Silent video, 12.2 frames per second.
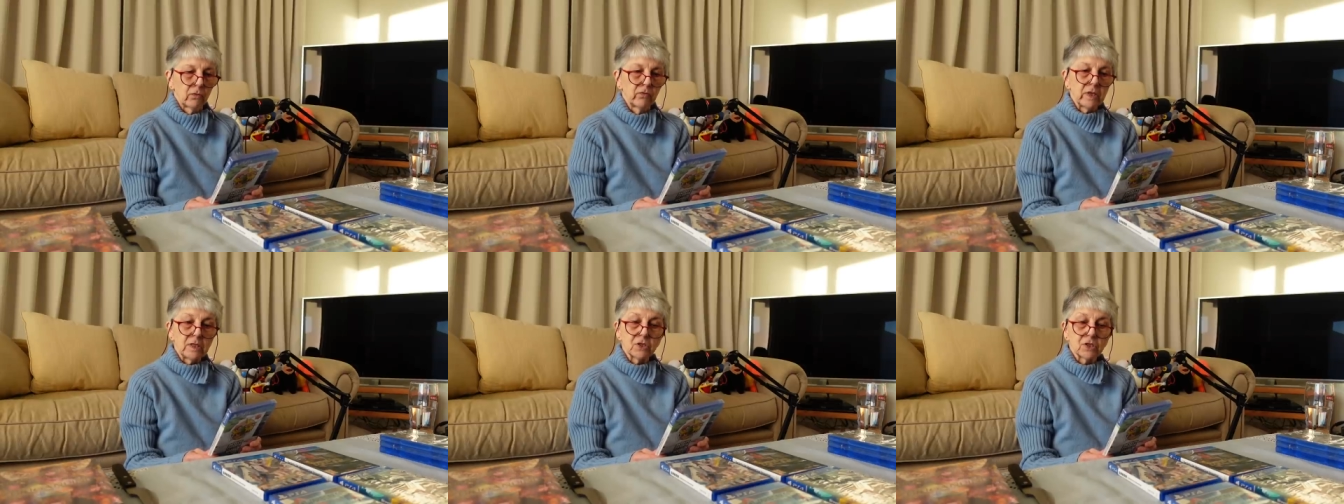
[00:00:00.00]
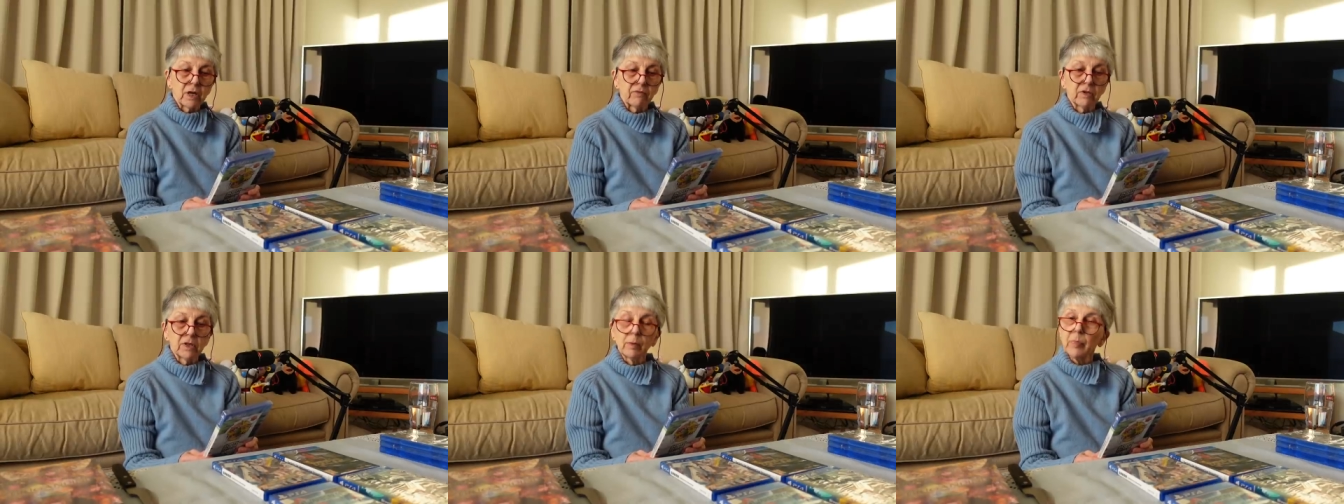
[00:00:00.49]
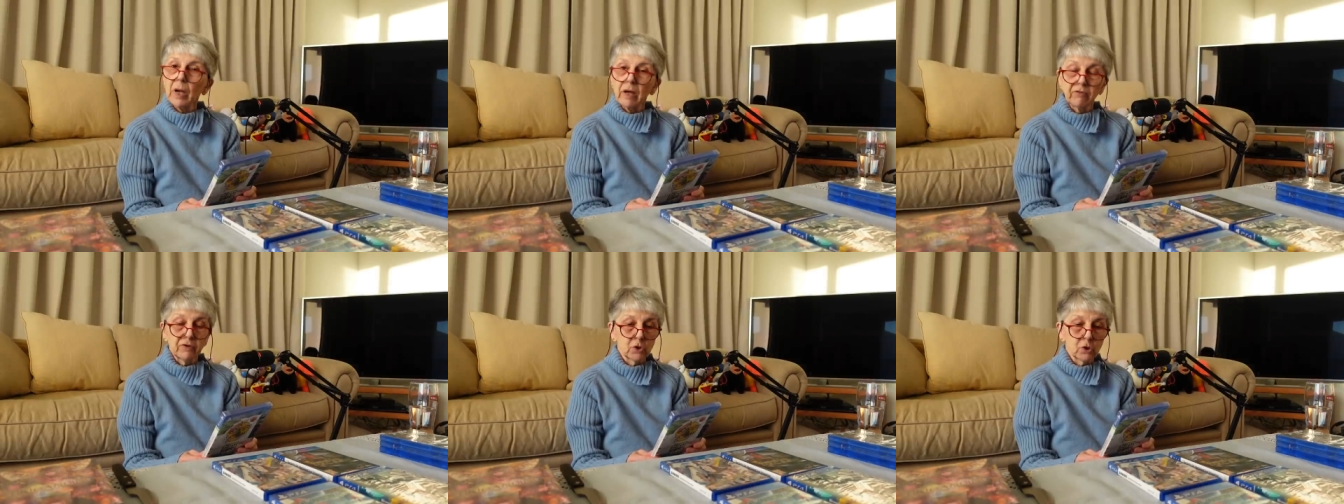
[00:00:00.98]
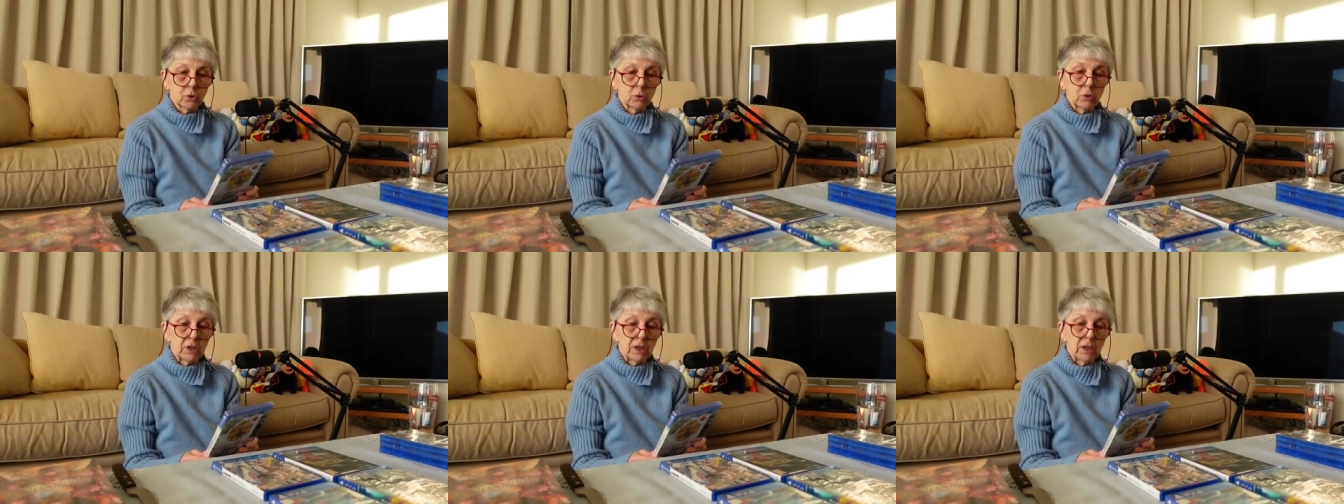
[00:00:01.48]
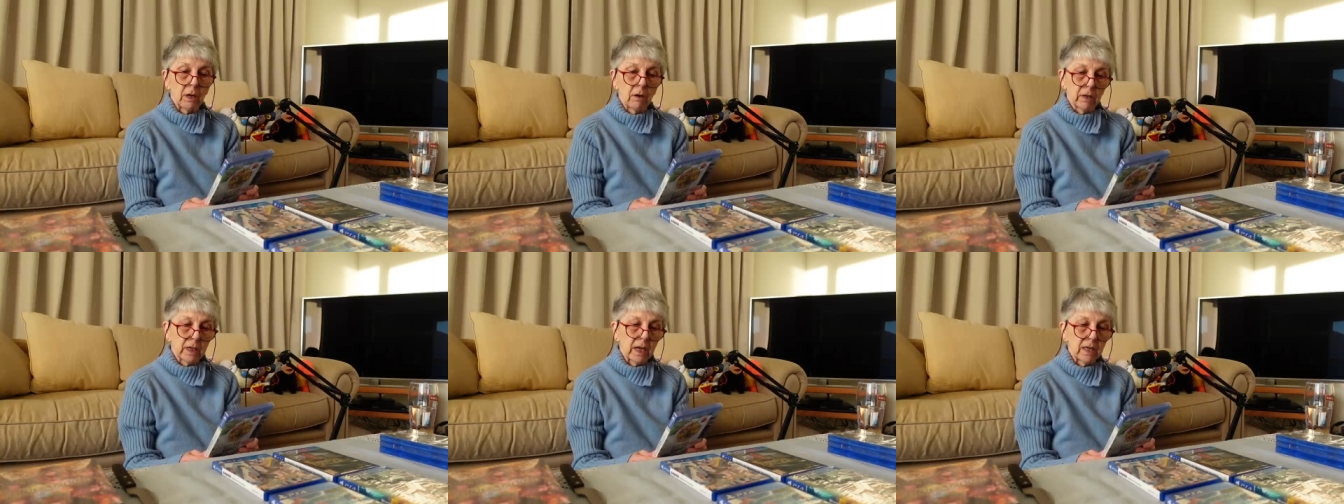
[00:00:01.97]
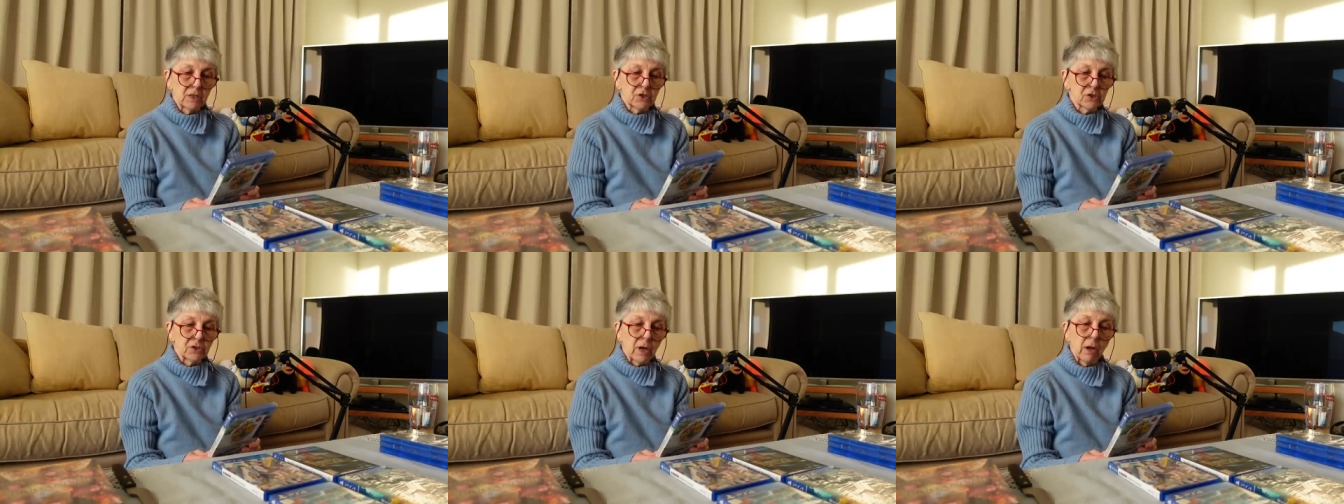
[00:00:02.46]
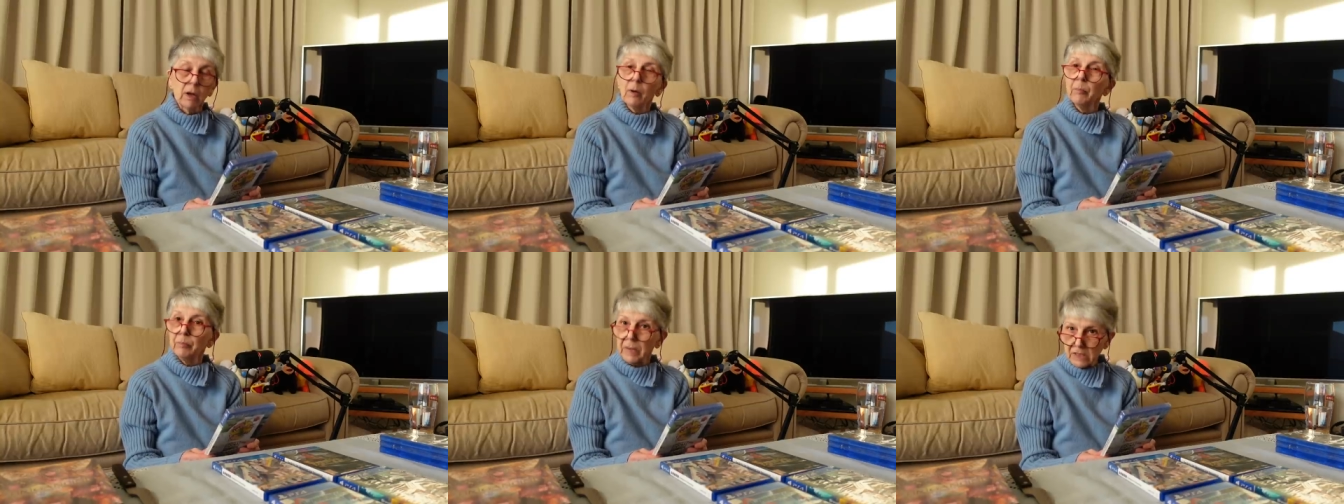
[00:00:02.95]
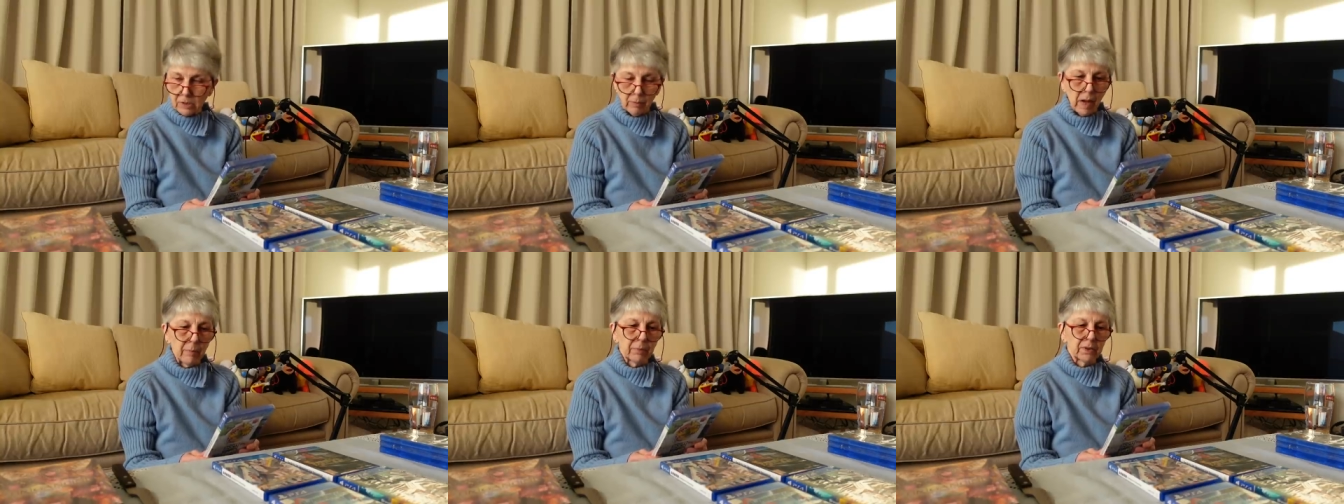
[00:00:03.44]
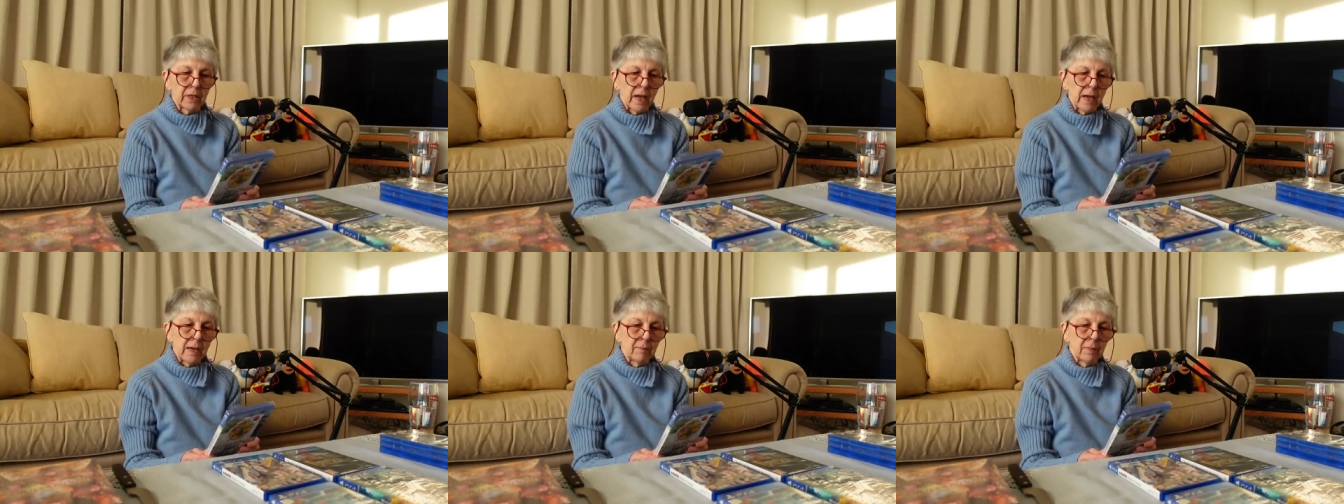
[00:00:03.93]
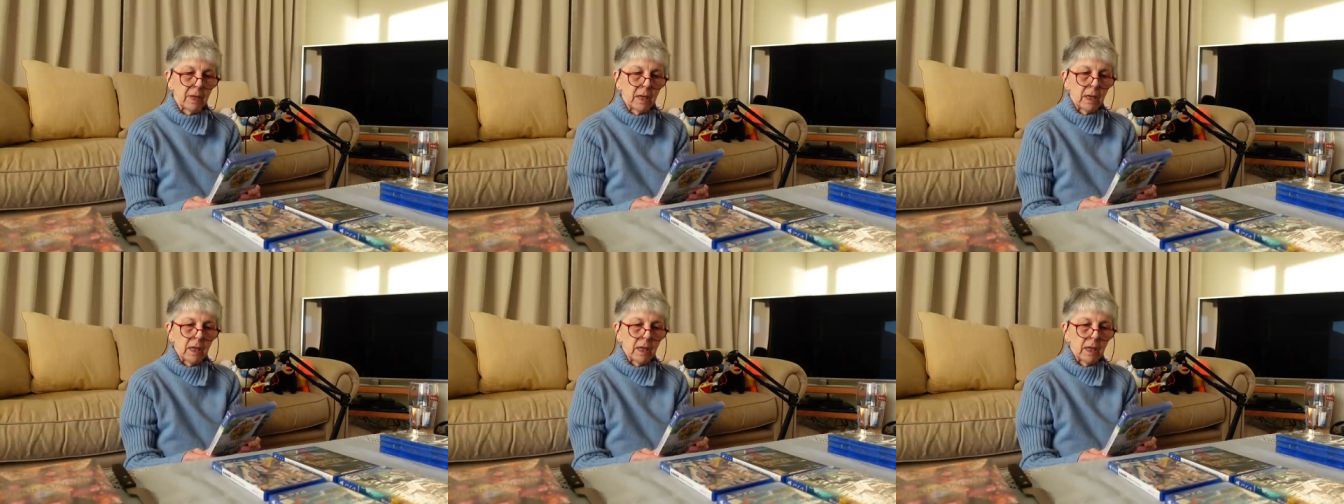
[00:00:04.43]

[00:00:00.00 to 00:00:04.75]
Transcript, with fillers: Rediscover the beloved 2D arcade-style beat-em-up game